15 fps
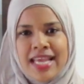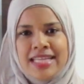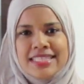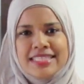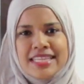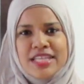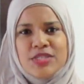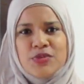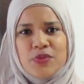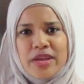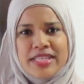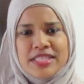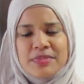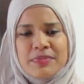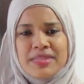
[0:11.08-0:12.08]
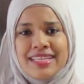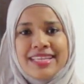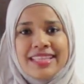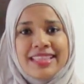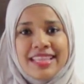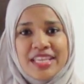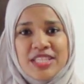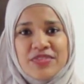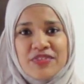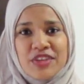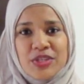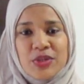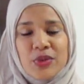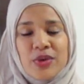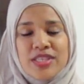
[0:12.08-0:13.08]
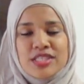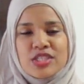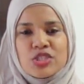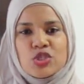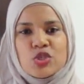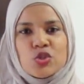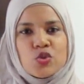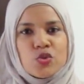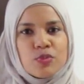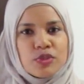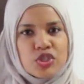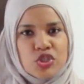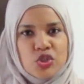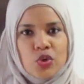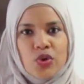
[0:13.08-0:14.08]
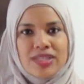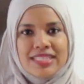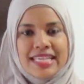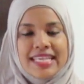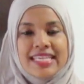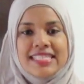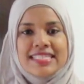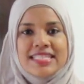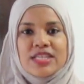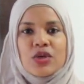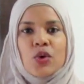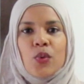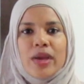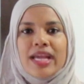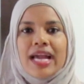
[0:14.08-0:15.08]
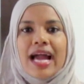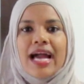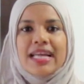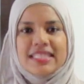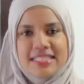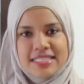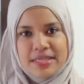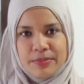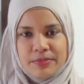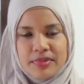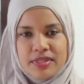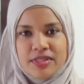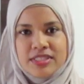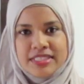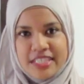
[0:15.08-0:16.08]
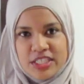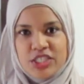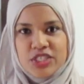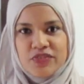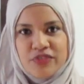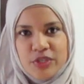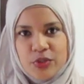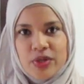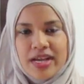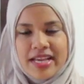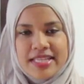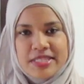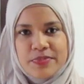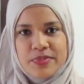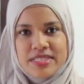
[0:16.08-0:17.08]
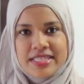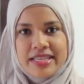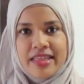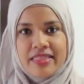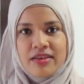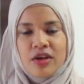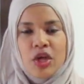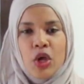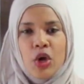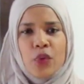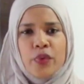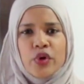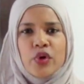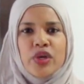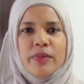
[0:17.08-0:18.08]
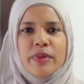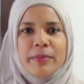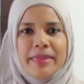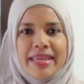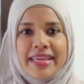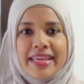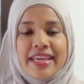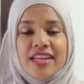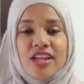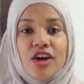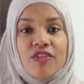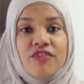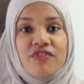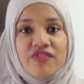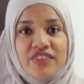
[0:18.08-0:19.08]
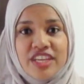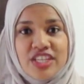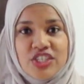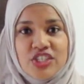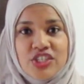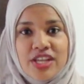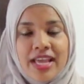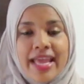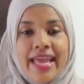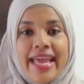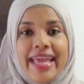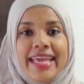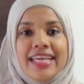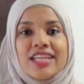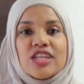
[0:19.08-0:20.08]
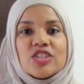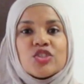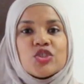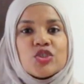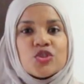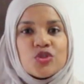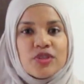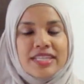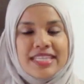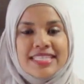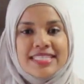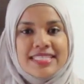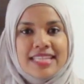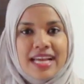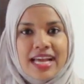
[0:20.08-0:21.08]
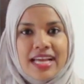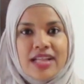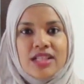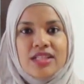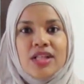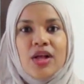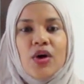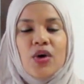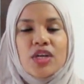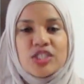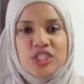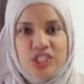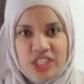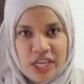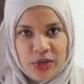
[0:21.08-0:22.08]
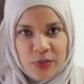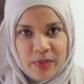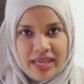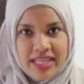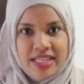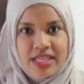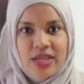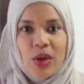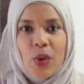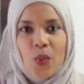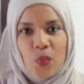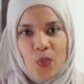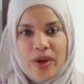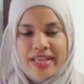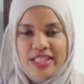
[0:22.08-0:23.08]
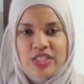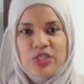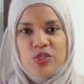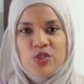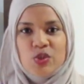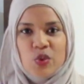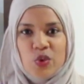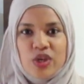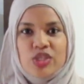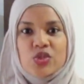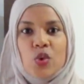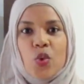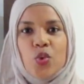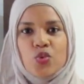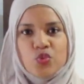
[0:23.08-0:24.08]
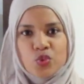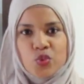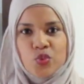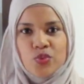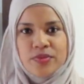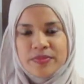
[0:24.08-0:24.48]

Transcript: This recipe, this video is a super short, easy, quick and simple dish for you guys to put together. We're going to be making a fish in a Trini style Chadon Beni white sauce or roux.